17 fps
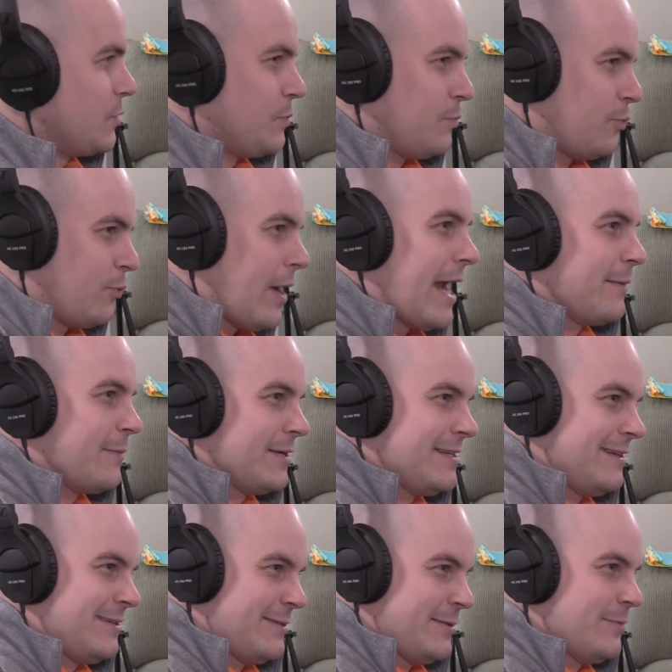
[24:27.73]
There's
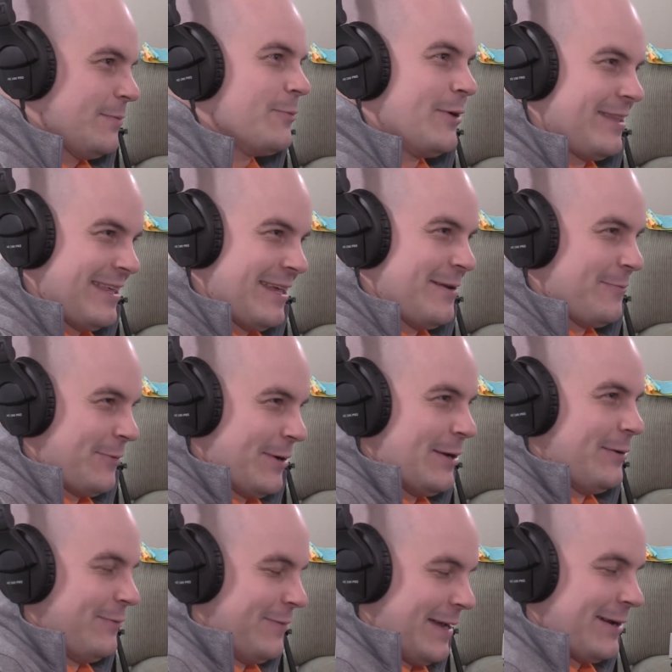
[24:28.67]
pragmatism
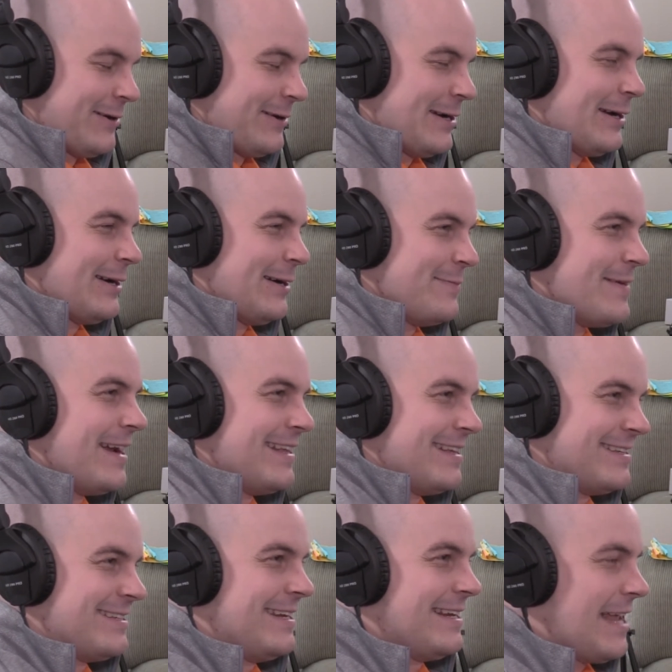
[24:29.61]
within real veterinary
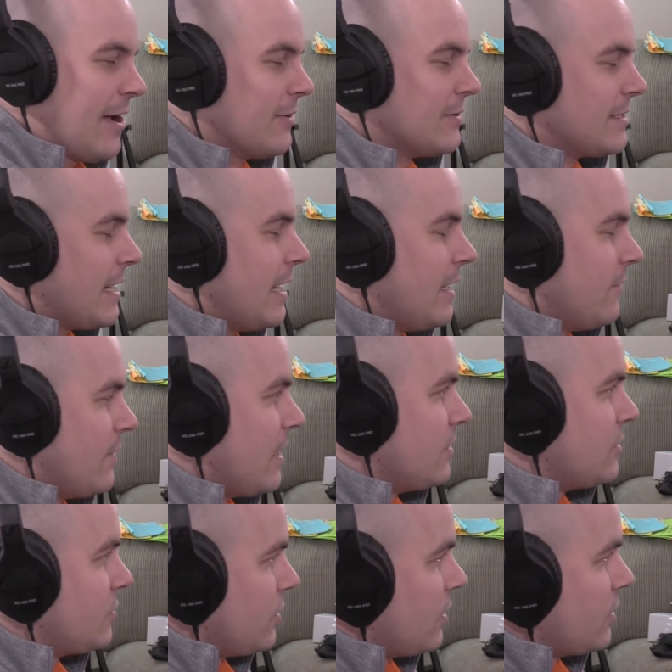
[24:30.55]
medicine outside
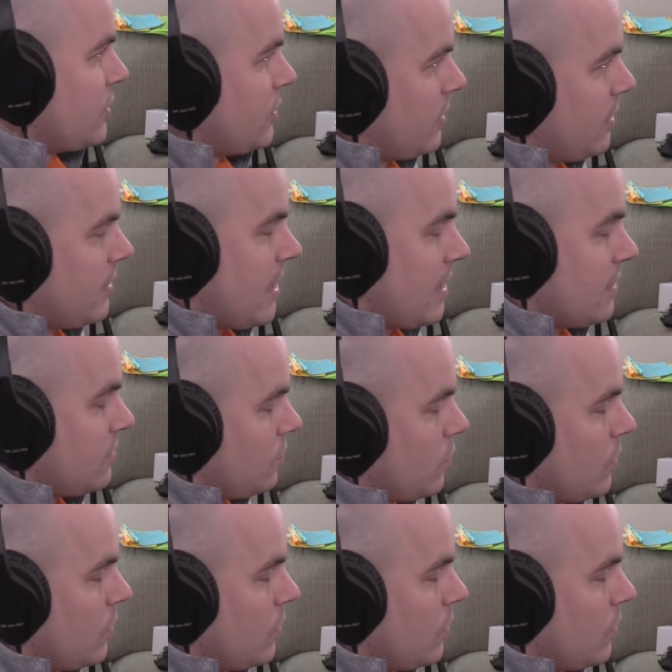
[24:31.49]
of that structure. And